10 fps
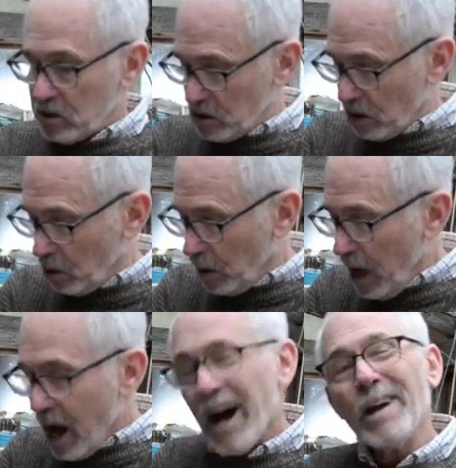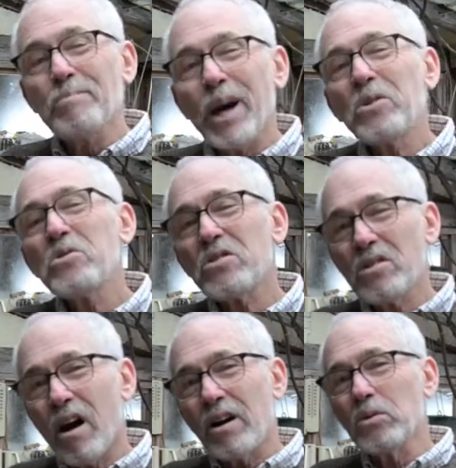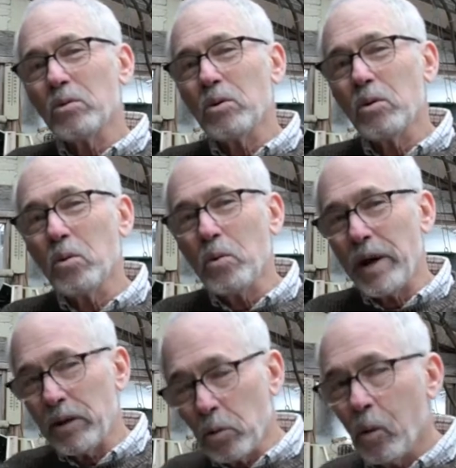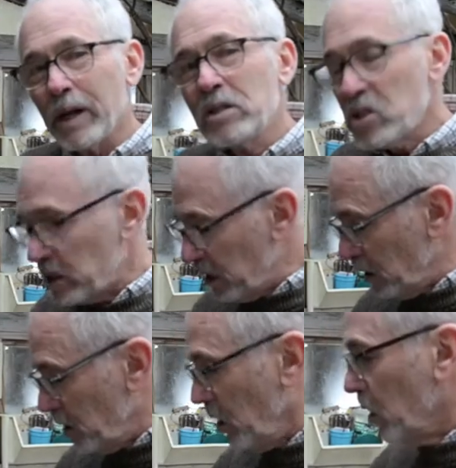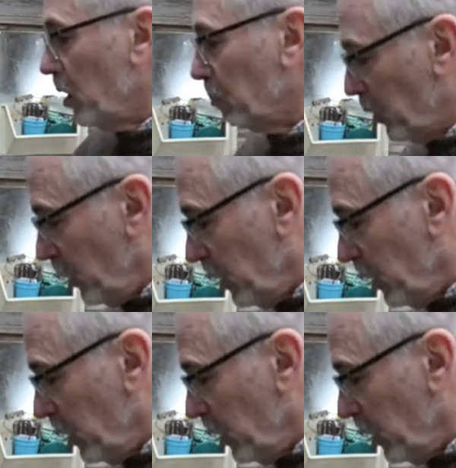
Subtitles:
So I better start with 1 seed per